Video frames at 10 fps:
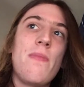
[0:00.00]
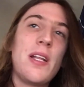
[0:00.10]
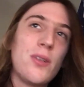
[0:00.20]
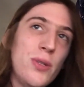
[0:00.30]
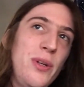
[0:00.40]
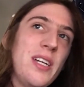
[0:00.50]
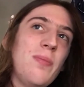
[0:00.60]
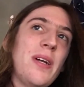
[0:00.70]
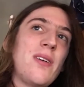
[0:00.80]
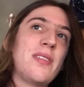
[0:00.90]
including a
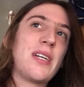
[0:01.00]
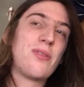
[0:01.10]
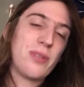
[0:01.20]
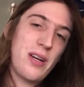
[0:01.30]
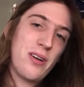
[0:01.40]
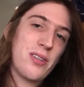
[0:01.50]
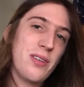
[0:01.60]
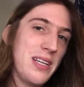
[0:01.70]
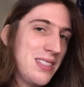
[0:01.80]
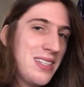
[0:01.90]
player-sexual
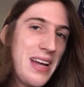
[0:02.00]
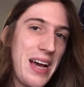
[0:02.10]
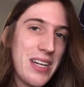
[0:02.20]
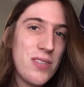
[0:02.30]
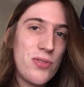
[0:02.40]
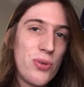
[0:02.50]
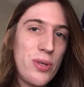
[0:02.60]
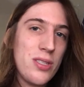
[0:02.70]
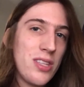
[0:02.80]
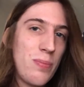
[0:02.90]
character isn't an active
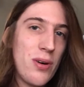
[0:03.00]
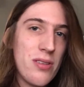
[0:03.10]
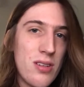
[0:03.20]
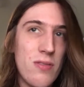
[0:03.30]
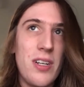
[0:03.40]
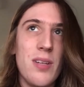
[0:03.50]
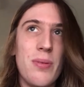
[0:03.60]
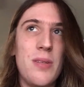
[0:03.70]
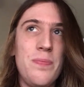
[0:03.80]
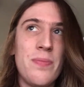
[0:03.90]
choice on the part of the
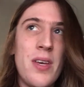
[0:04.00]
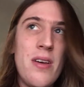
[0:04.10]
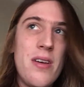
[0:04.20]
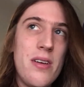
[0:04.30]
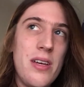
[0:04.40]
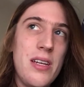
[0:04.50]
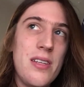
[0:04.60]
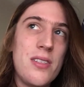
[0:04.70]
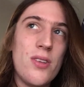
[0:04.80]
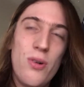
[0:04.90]
developer. It
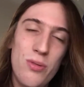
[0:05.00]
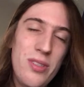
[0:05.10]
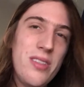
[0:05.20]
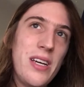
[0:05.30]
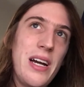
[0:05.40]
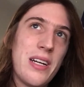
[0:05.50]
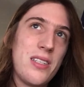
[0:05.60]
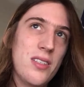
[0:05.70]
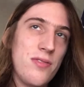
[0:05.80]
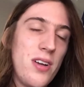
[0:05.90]
is only the act
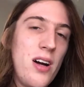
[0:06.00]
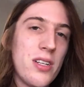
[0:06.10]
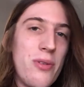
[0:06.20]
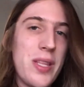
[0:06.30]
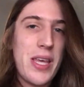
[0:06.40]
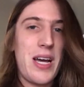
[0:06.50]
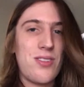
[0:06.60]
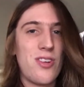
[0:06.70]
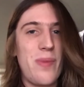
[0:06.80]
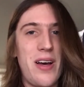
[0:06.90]
of not going the
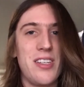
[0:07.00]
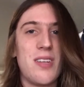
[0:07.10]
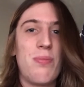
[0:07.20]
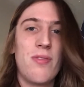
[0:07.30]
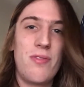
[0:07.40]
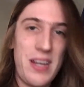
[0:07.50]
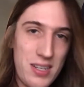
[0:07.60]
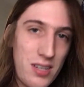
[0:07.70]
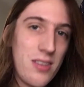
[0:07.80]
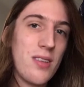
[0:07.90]
extra mile to
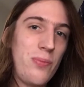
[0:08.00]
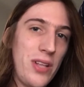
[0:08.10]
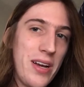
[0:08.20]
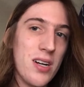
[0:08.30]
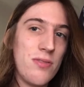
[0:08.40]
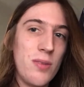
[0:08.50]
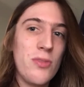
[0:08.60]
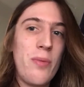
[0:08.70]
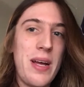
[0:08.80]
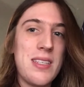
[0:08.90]
prevent the player from
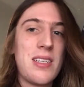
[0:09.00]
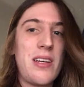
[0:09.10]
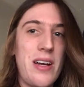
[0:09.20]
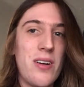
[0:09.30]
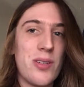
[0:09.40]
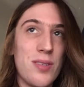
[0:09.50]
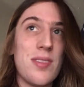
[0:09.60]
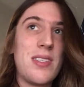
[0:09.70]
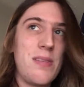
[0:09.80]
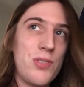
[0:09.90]
romancing a character of
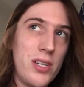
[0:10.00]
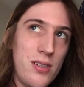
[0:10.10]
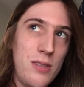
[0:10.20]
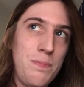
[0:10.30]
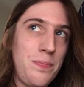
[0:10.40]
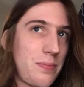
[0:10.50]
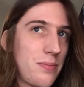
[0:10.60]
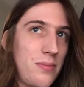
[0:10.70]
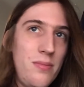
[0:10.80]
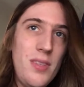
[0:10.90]
the same gender.
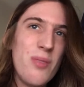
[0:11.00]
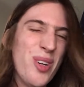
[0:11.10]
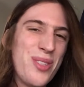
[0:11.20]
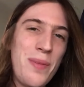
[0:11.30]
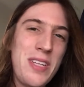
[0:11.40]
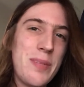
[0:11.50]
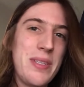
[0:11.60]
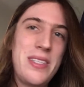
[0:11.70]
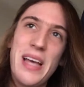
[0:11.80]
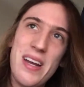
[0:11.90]
While there's something to be
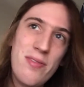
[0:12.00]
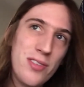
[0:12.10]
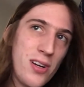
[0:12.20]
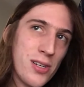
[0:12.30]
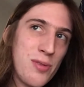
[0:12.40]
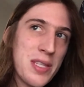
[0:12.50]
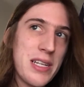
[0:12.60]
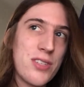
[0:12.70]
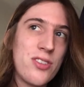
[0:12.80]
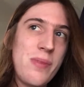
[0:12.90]
said for not going
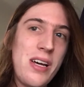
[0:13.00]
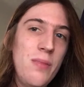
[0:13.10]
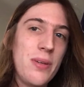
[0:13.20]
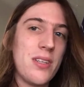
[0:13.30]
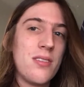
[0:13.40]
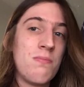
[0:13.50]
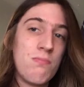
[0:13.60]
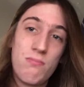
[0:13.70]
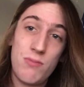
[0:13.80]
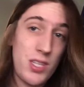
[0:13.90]
that extra mile, because
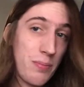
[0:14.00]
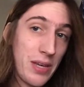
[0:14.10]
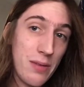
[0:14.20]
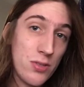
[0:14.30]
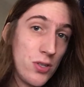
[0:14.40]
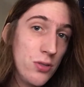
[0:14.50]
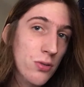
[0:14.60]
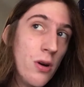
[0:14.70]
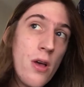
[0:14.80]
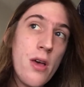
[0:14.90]
some games do,